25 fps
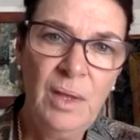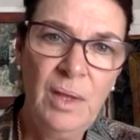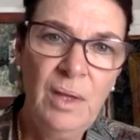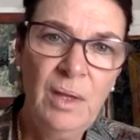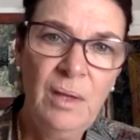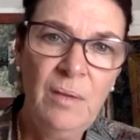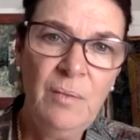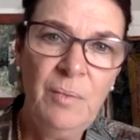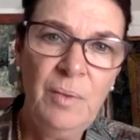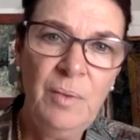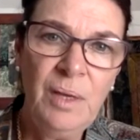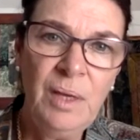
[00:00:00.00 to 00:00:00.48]

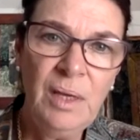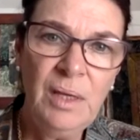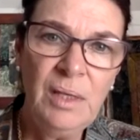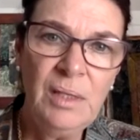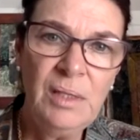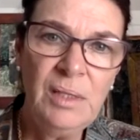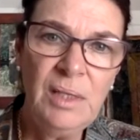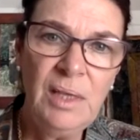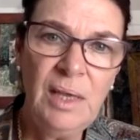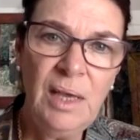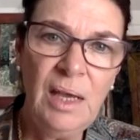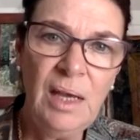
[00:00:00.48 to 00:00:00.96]

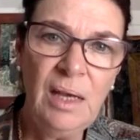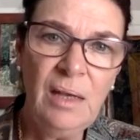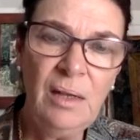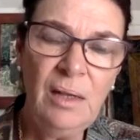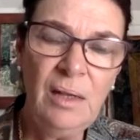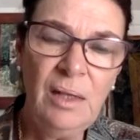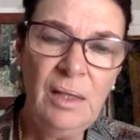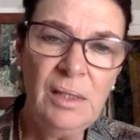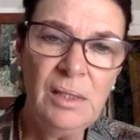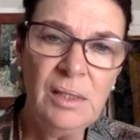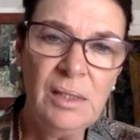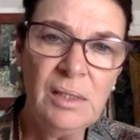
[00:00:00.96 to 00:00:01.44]
because the
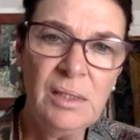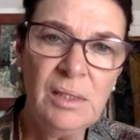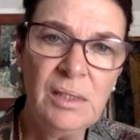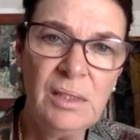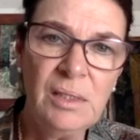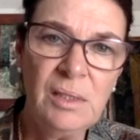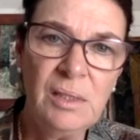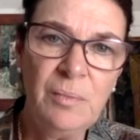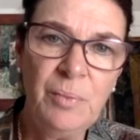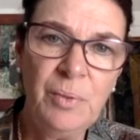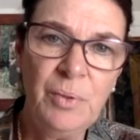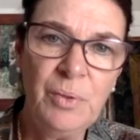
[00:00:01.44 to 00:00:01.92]
analyst is
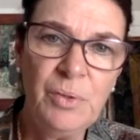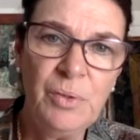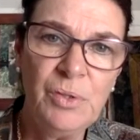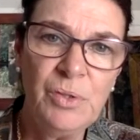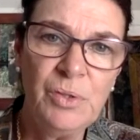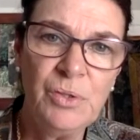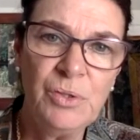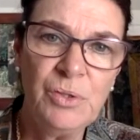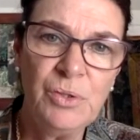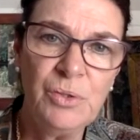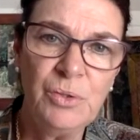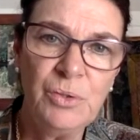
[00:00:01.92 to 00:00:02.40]

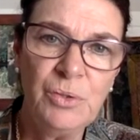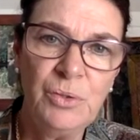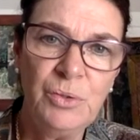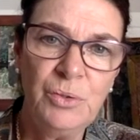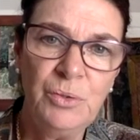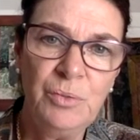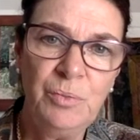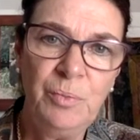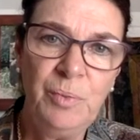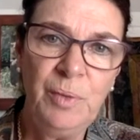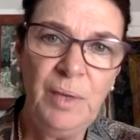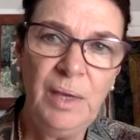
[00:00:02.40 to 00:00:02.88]
supposed
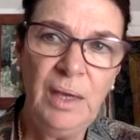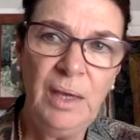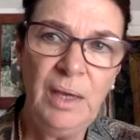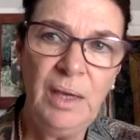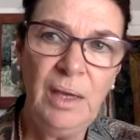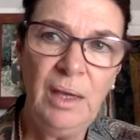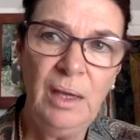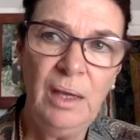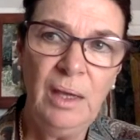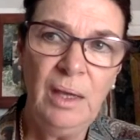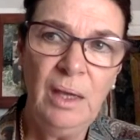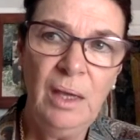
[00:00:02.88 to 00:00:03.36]
to
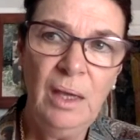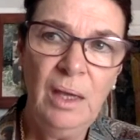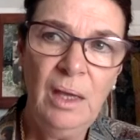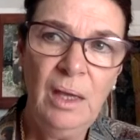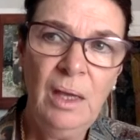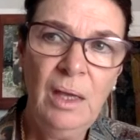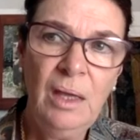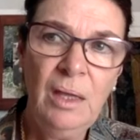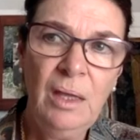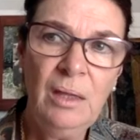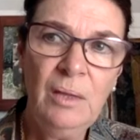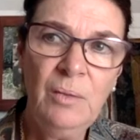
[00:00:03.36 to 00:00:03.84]
be
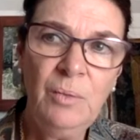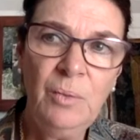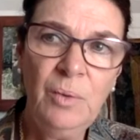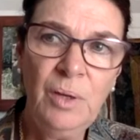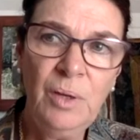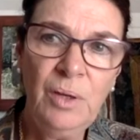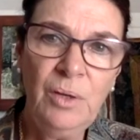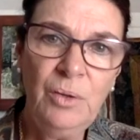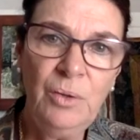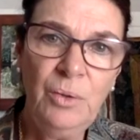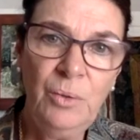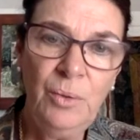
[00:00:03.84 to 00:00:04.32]
the
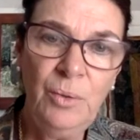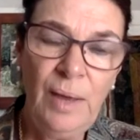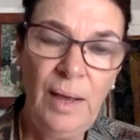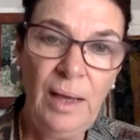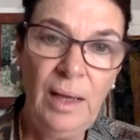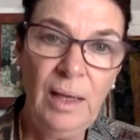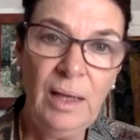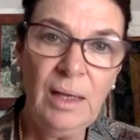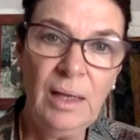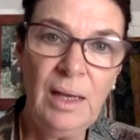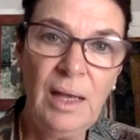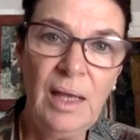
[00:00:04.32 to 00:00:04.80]
one who
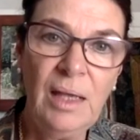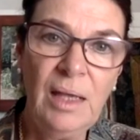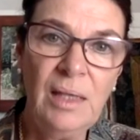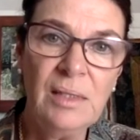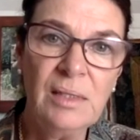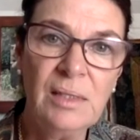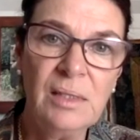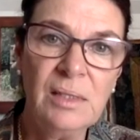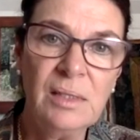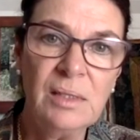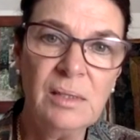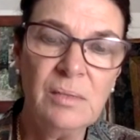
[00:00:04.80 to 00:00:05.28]

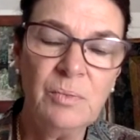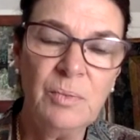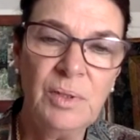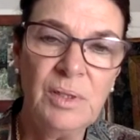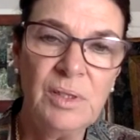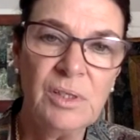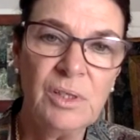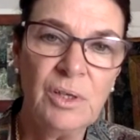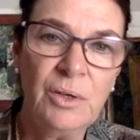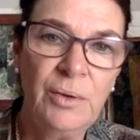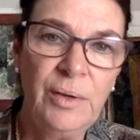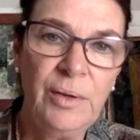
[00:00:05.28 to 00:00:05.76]
recognizes
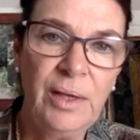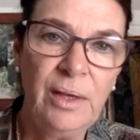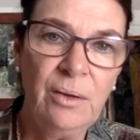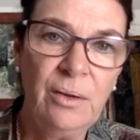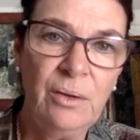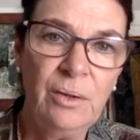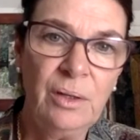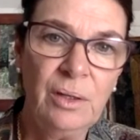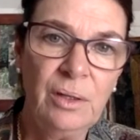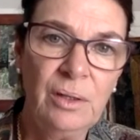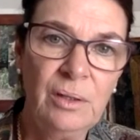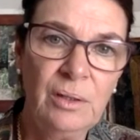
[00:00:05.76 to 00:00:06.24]
what's going
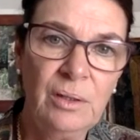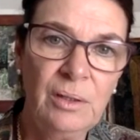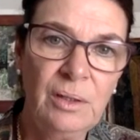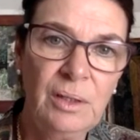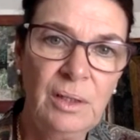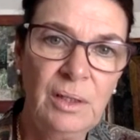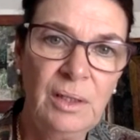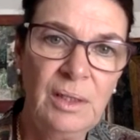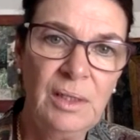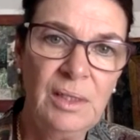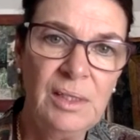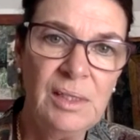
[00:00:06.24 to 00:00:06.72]
on
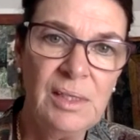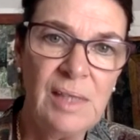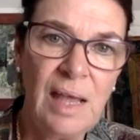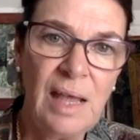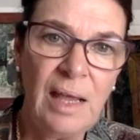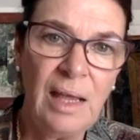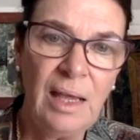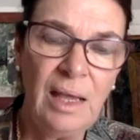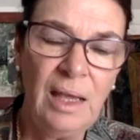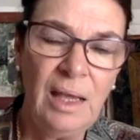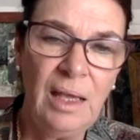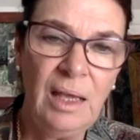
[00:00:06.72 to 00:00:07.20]
in the
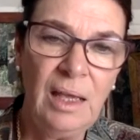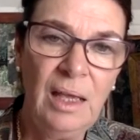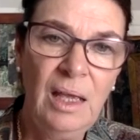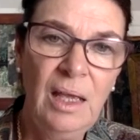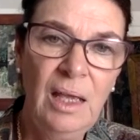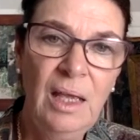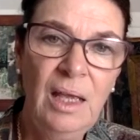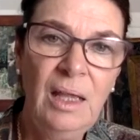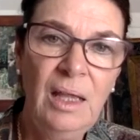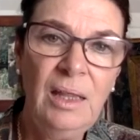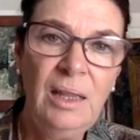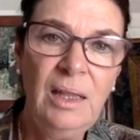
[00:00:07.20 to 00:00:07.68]
psyche.
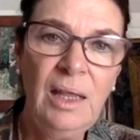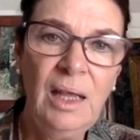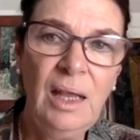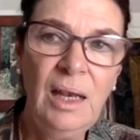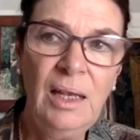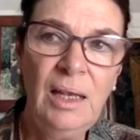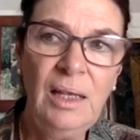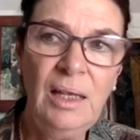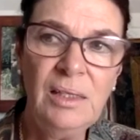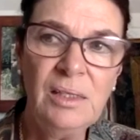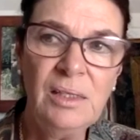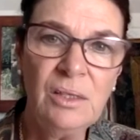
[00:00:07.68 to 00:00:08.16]
The
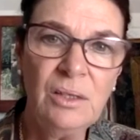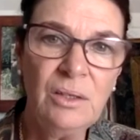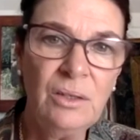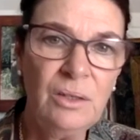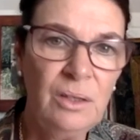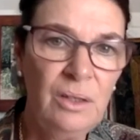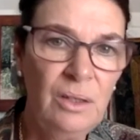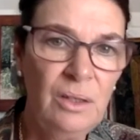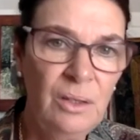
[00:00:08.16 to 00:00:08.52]
analysand, not